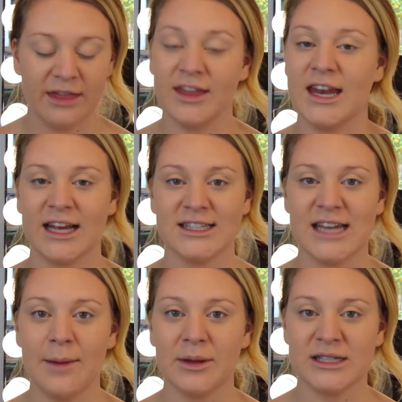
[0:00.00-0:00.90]
The next
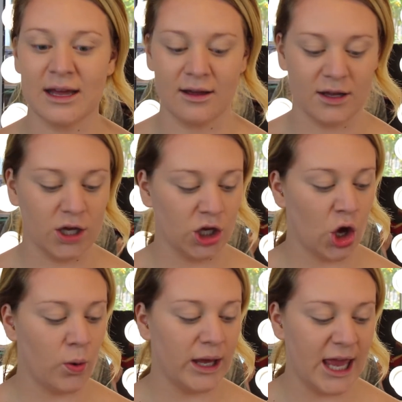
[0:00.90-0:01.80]
step is
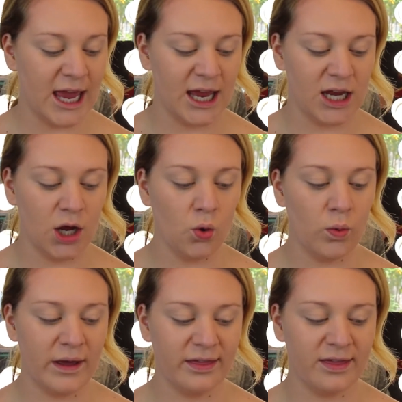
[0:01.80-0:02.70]
going in
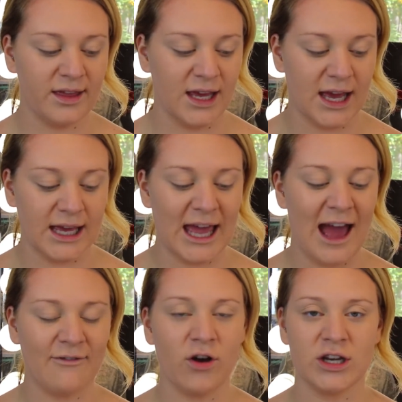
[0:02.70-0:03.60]
with the
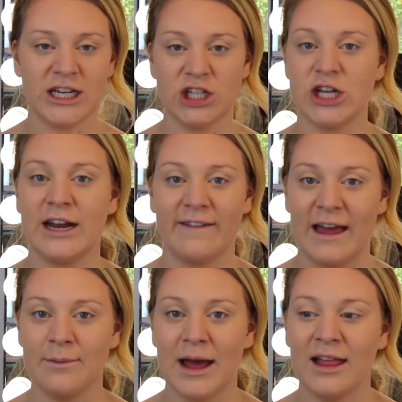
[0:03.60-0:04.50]
Kat Von D
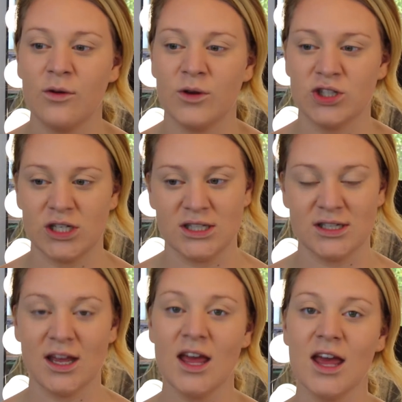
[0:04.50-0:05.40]
Shade+Light Palette, which
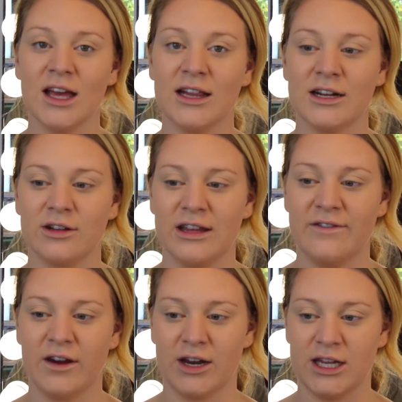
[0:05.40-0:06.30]
is clearly
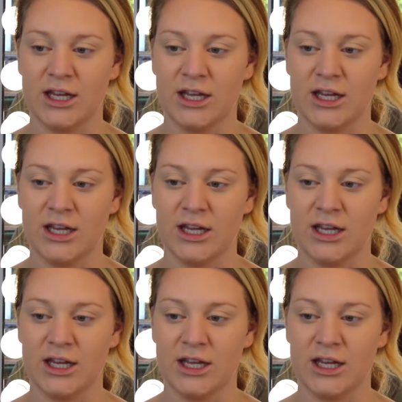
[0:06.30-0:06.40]
very